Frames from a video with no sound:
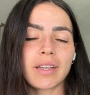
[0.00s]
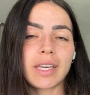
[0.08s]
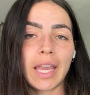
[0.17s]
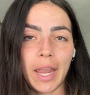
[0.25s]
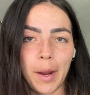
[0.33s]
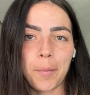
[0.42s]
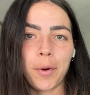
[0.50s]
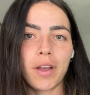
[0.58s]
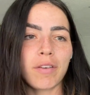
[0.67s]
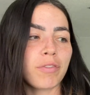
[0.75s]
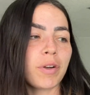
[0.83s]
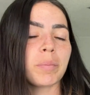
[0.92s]

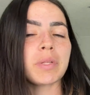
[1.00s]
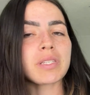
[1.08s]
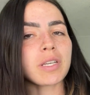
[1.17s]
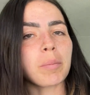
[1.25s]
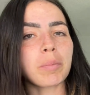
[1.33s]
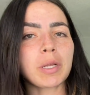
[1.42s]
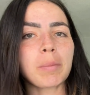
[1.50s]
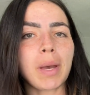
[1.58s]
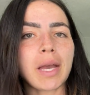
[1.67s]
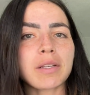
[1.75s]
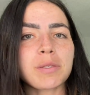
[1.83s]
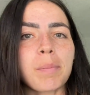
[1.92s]
camera from this company,
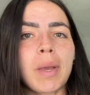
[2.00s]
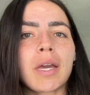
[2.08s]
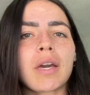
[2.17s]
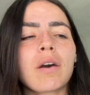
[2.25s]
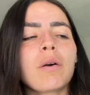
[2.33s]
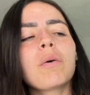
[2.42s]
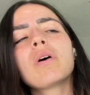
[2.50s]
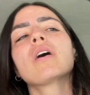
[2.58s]
Maxmango.